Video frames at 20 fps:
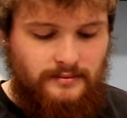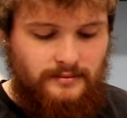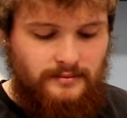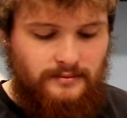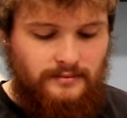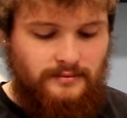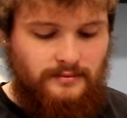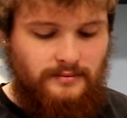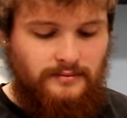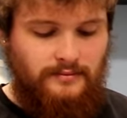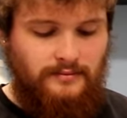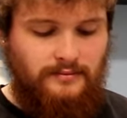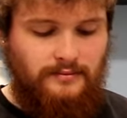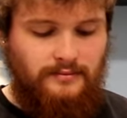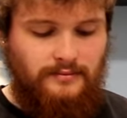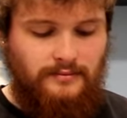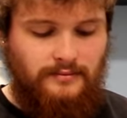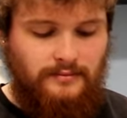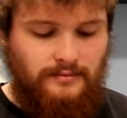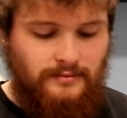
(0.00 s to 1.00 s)

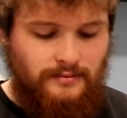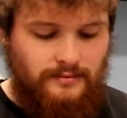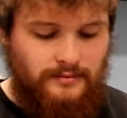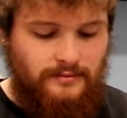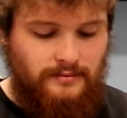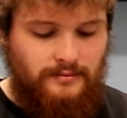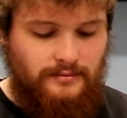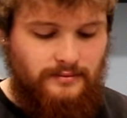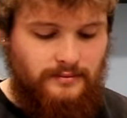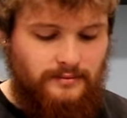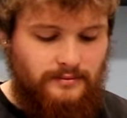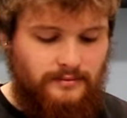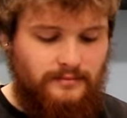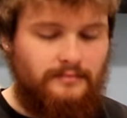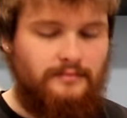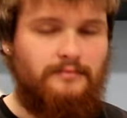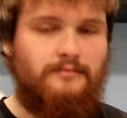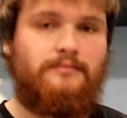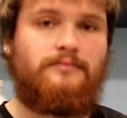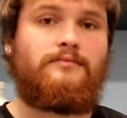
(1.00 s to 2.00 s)

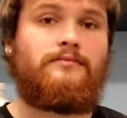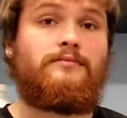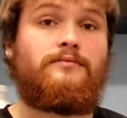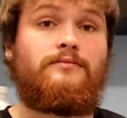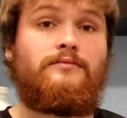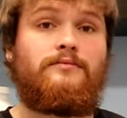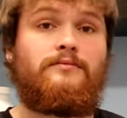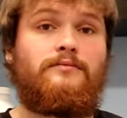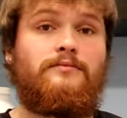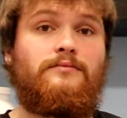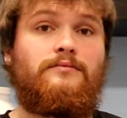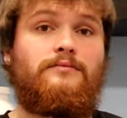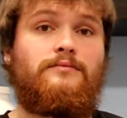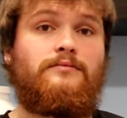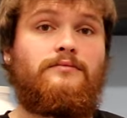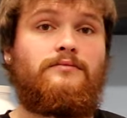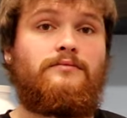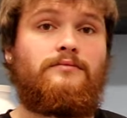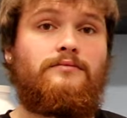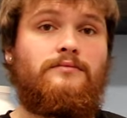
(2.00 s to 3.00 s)

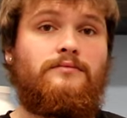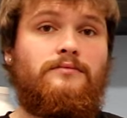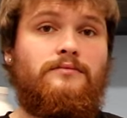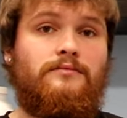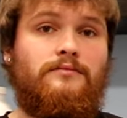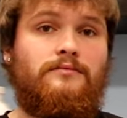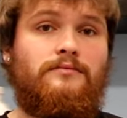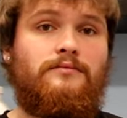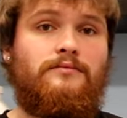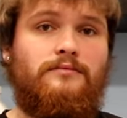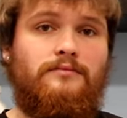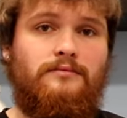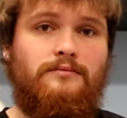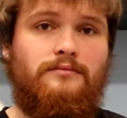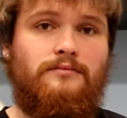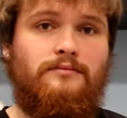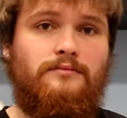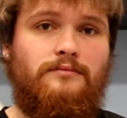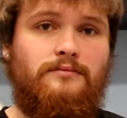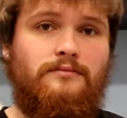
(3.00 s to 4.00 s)

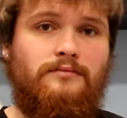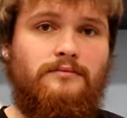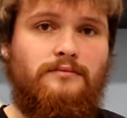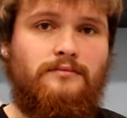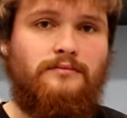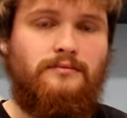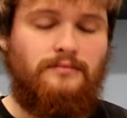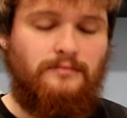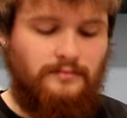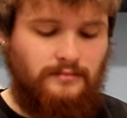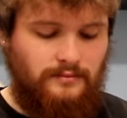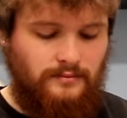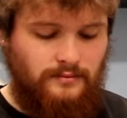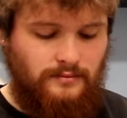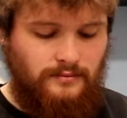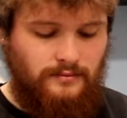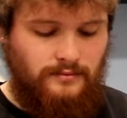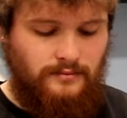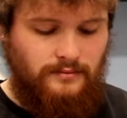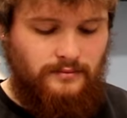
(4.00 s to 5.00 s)

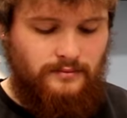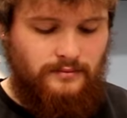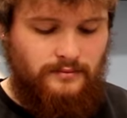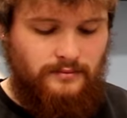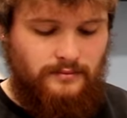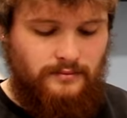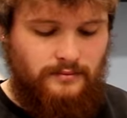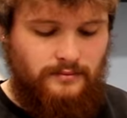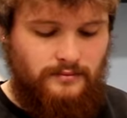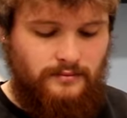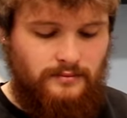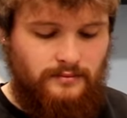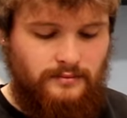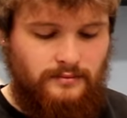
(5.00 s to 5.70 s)
[no speech]